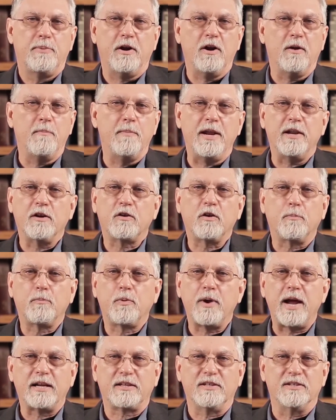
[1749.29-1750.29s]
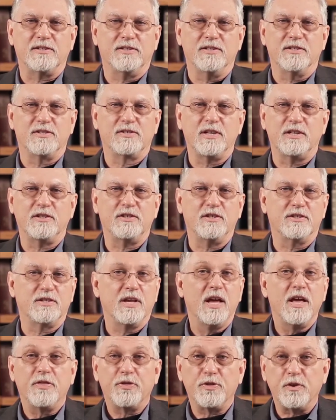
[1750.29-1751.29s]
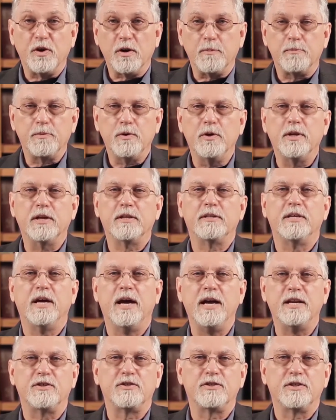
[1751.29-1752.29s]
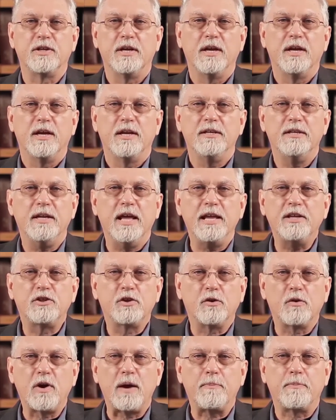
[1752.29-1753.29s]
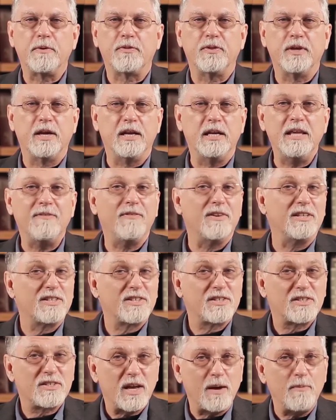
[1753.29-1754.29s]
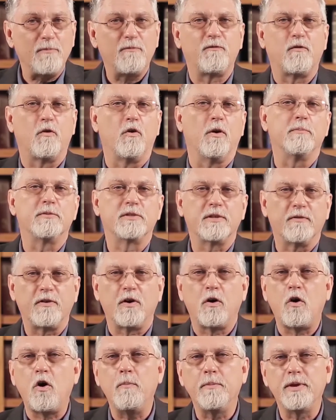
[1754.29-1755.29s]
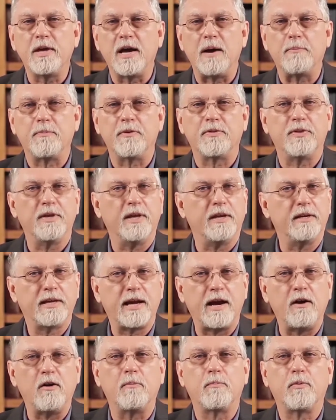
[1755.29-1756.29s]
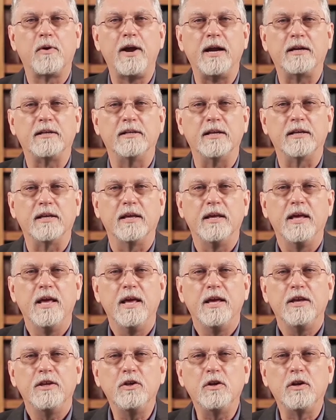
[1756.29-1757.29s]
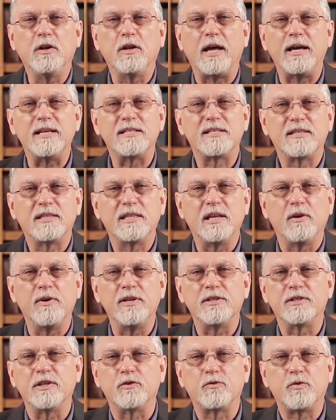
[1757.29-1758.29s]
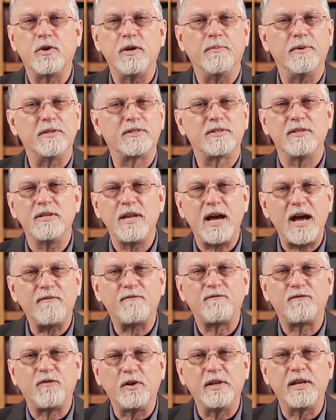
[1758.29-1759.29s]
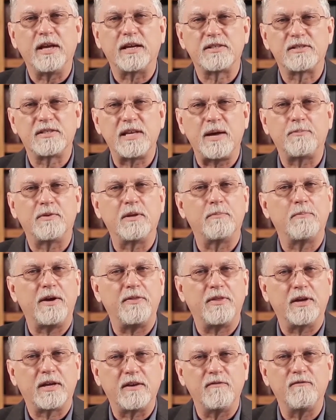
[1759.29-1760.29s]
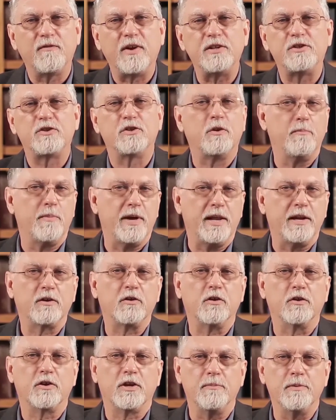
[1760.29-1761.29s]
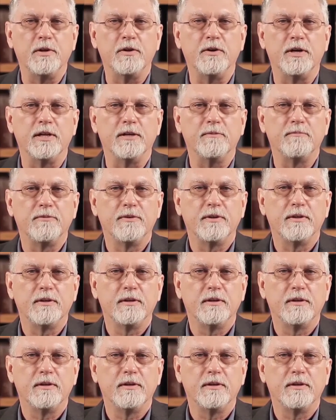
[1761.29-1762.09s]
Paramedical practices such as therapeutic touch, naturopathy, and even some forms of homeopathy and chiropractic utilize theories and treatments not fully accepted by the conventional medical community.